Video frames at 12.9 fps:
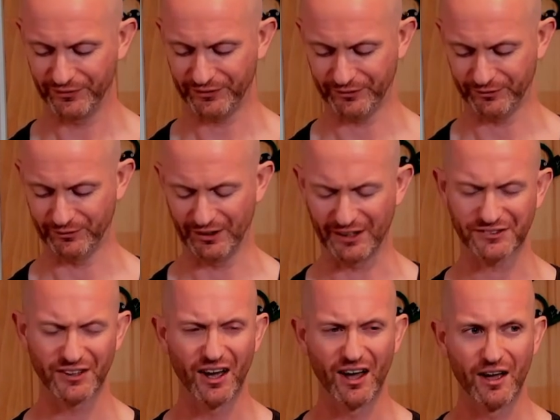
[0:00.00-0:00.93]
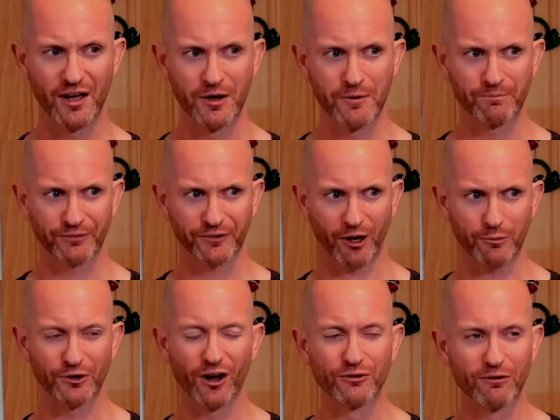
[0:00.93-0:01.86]
And relax. I mean,
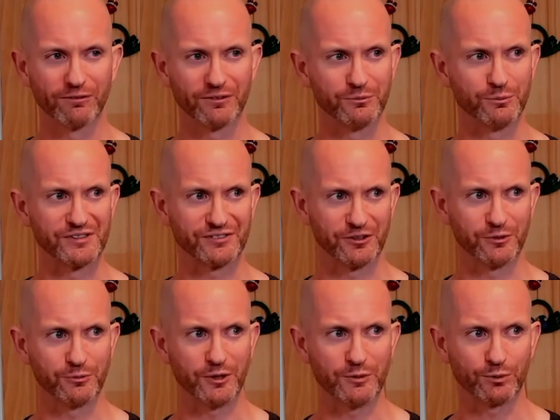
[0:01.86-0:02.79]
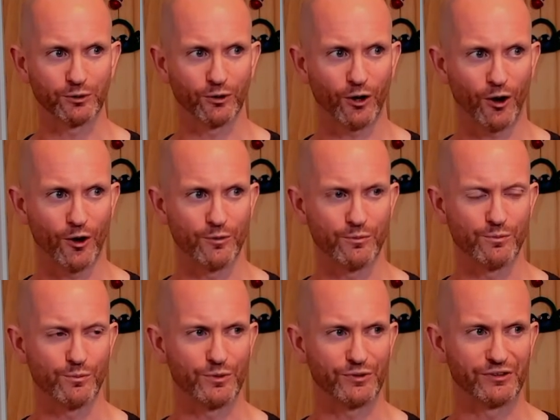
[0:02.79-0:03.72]
I'd often be sending people
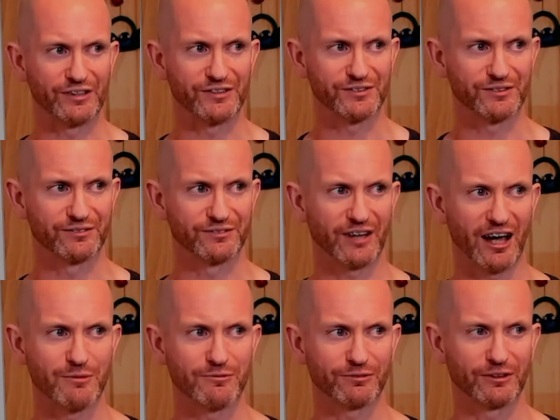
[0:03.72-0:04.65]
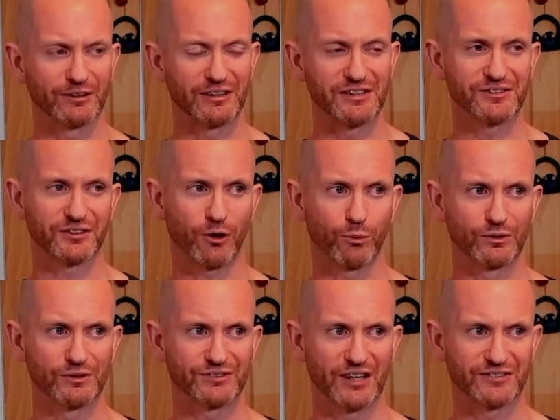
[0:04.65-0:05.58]
home with these and aiming for at least a couple
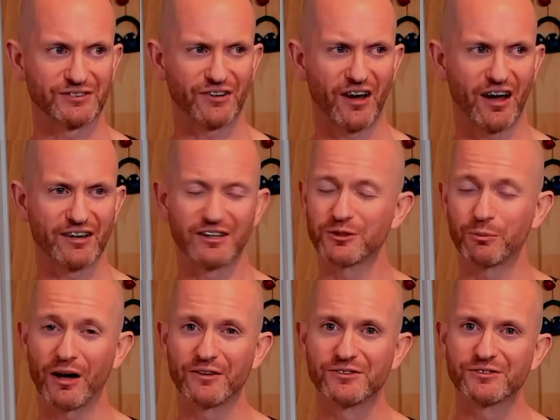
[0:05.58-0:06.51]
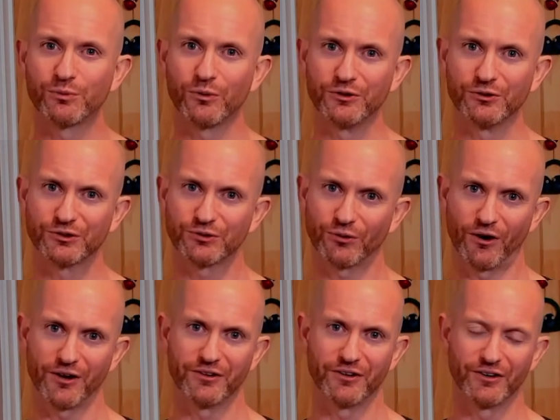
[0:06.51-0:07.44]
of sets a day, and it depends what you're
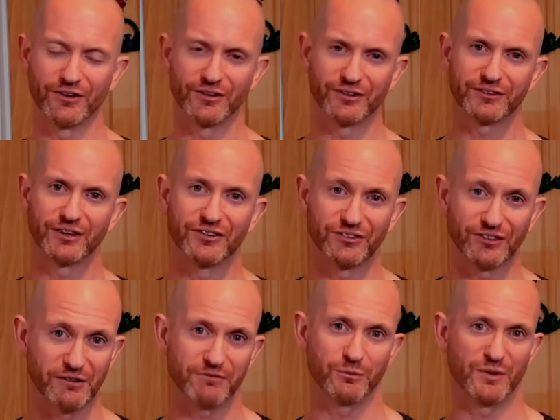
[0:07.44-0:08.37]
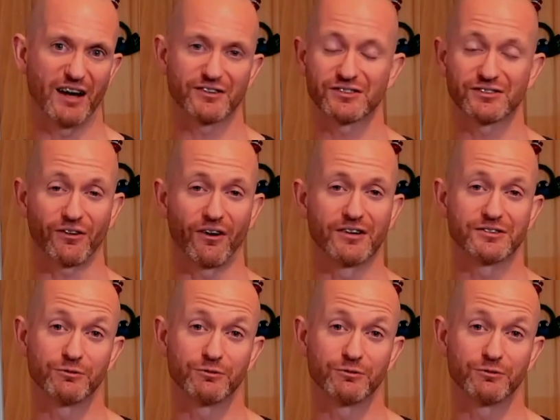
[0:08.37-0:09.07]
trying to achieve from the exercise.